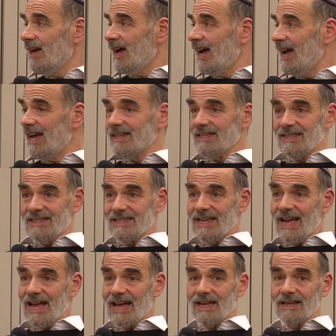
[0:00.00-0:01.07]
I
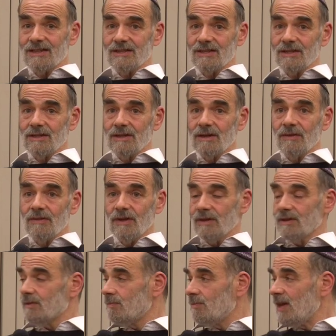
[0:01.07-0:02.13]
understand
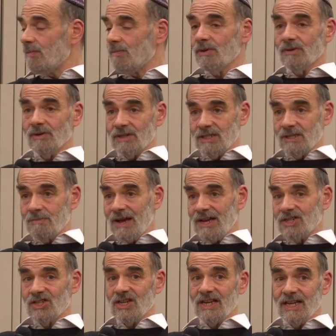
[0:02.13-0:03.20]
that people,
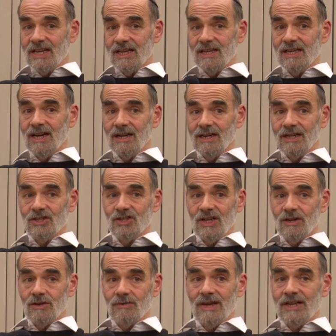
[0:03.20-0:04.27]
especially younger
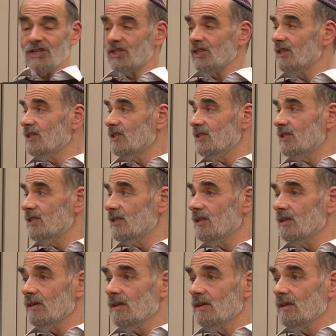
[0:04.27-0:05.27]
generations,